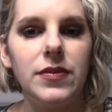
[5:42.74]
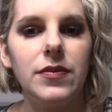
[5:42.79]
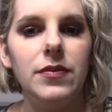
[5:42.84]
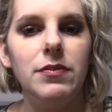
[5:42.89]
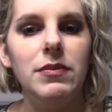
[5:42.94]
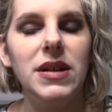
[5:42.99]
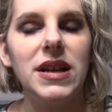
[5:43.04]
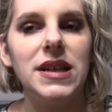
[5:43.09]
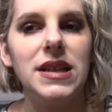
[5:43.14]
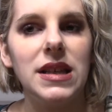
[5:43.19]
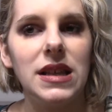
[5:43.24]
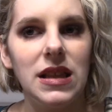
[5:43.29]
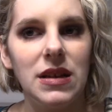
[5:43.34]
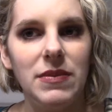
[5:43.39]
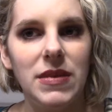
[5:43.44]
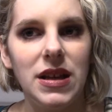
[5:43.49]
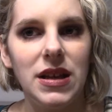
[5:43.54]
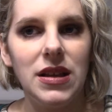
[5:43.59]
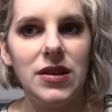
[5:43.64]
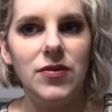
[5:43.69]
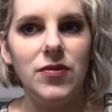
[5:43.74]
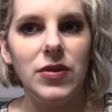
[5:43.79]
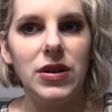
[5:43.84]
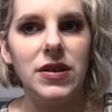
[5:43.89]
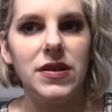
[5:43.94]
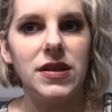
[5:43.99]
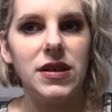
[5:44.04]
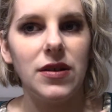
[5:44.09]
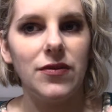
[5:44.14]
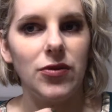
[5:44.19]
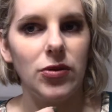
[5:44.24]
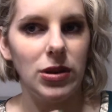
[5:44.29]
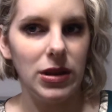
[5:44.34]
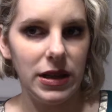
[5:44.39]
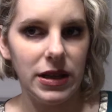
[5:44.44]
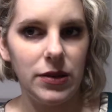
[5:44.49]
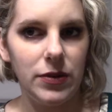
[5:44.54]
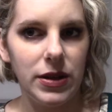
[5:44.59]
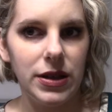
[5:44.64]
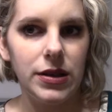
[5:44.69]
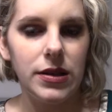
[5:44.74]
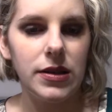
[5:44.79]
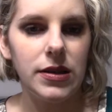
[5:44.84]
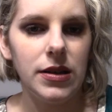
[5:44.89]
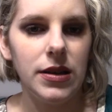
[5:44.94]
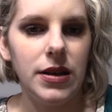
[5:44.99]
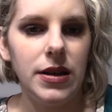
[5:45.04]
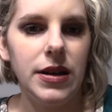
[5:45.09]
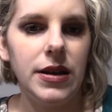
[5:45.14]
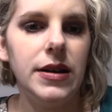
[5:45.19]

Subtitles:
mixing them in with several liquids.